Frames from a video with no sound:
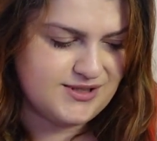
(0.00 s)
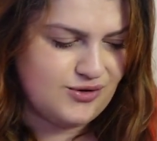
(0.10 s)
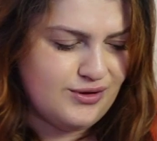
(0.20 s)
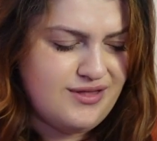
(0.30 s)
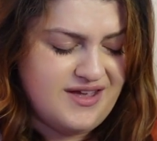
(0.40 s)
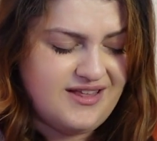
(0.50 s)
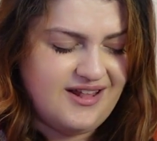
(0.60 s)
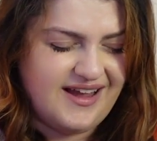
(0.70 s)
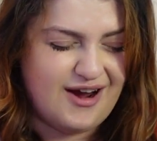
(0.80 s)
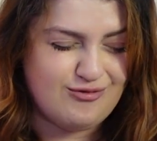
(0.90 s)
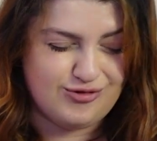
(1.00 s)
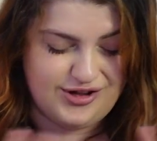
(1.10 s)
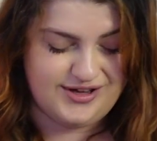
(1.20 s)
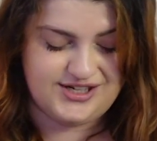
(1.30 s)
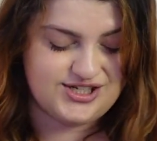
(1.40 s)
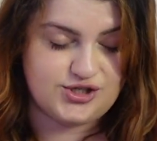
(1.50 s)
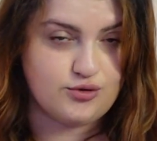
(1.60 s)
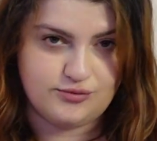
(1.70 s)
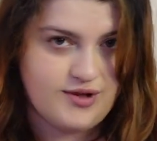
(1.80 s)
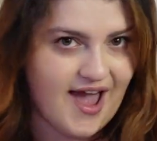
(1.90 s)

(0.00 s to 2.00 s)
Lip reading: the only thing that like I really just don't